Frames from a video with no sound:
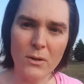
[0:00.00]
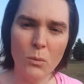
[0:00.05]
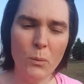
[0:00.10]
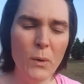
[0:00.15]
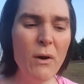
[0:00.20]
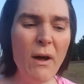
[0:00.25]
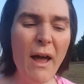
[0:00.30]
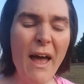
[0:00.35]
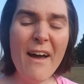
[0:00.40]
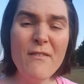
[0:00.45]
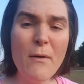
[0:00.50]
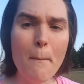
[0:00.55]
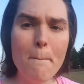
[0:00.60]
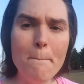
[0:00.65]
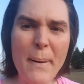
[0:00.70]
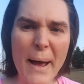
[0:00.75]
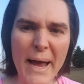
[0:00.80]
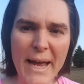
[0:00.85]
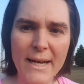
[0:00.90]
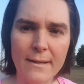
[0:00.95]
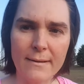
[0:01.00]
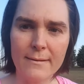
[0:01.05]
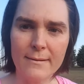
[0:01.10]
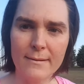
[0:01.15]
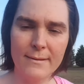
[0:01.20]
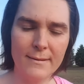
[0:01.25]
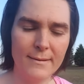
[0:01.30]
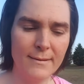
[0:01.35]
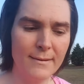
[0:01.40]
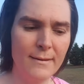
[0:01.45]
We don't have a banner.
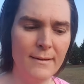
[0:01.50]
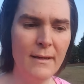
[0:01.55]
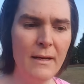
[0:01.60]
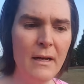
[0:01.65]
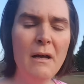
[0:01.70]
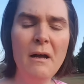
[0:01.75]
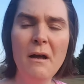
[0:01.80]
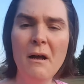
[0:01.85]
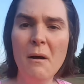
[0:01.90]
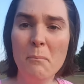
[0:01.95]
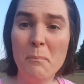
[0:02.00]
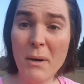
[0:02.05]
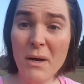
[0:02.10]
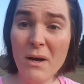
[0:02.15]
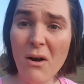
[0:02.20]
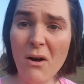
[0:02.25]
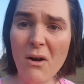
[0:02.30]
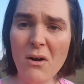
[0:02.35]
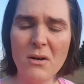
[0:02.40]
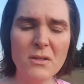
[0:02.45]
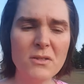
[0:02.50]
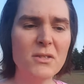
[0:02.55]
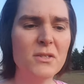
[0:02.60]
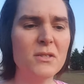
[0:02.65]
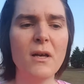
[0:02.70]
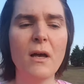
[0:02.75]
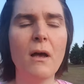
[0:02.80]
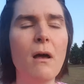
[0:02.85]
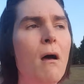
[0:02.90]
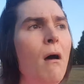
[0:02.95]

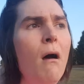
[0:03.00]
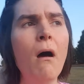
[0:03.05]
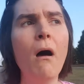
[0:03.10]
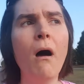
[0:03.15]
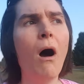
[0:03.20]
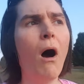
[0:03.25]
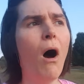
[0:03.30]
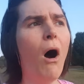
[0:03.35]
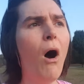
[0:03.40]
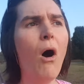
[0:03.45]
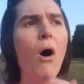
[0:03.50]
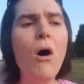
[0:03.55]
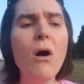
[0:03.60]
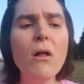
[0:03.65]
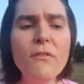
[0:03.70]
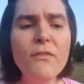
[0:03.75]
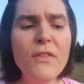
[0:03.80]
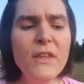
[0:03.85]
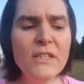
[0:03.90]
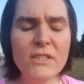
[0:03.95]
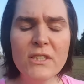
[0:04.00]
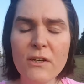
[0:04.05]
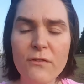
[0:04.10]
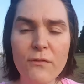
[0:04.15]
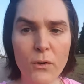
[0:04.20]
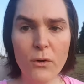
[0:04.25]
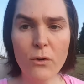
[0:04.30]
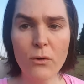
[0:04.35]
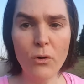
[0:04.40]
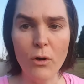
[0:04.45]
Because all of these
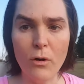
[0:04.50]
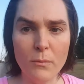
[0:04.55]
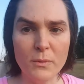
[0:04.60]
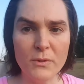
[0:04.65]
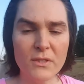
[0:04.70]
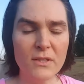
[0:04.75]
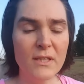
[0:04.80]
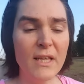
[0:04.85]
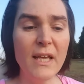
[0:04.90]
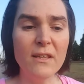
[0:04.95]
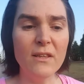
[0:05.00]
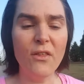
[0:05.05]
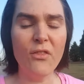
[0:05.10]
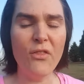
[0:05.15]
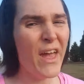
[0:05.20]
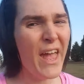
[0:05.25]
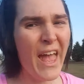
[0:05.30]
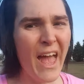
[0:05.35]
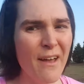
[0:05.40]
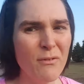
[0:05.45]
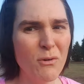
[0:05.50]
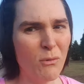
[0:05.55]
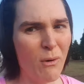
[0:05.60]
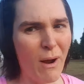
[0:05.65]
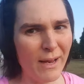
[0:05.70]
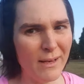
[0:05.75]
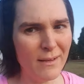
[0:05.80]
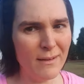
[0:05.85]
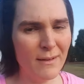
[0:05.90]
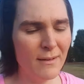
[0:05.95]
different groups think that they have it
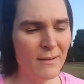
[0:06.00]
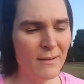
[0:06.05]
right.